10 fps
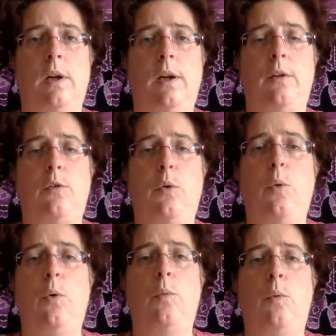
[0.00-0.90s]
It's
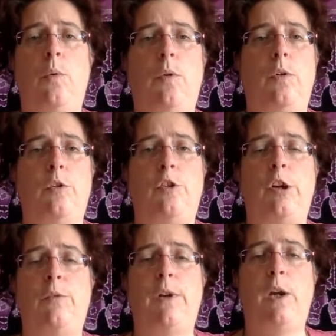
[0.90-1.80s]
all
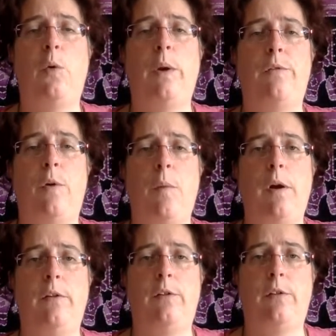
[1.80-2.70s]
shifting away from
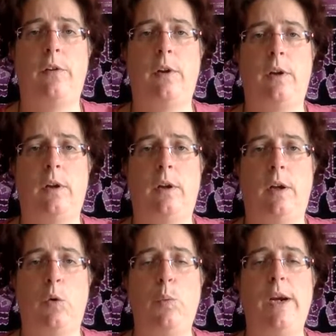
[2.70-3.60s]
us.
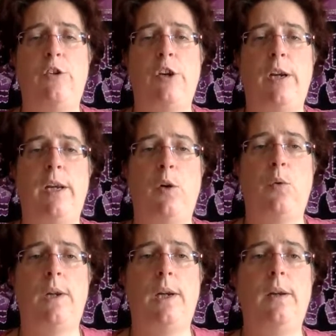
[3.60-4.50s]
We are shedding
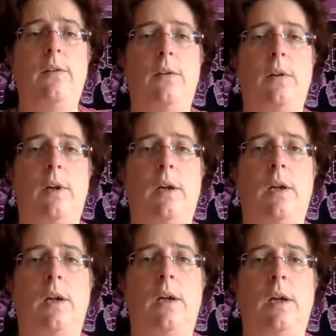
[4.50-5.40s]
all this
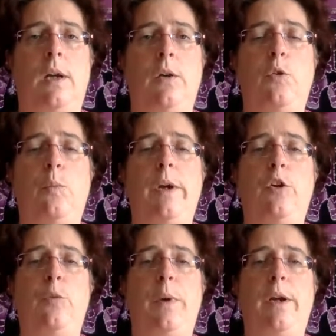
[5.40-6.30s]
to make
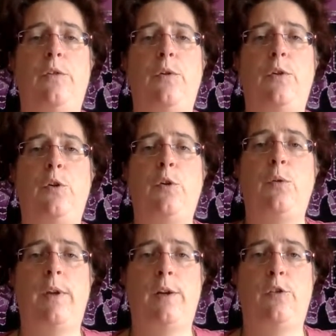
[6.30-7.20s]
space for new
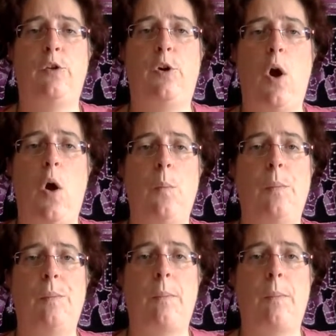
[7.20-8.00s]
things to come.